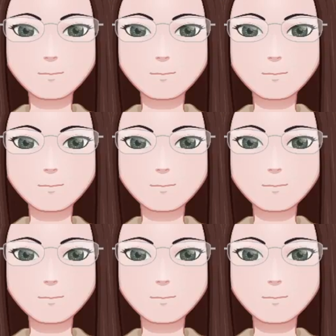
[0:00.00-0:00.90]
Snug.
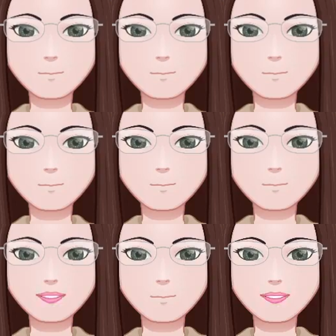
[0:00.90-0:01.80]
No,
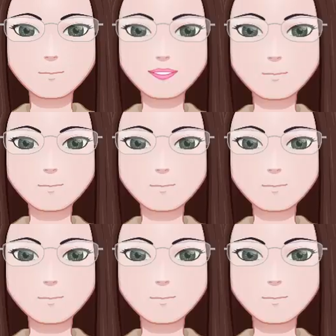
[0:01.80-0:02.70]
that wasn't an
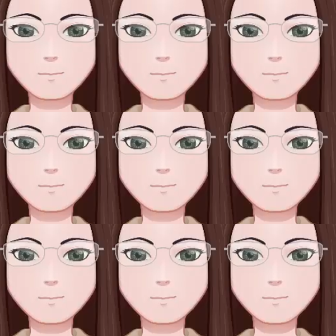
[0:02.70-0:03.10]
invitation.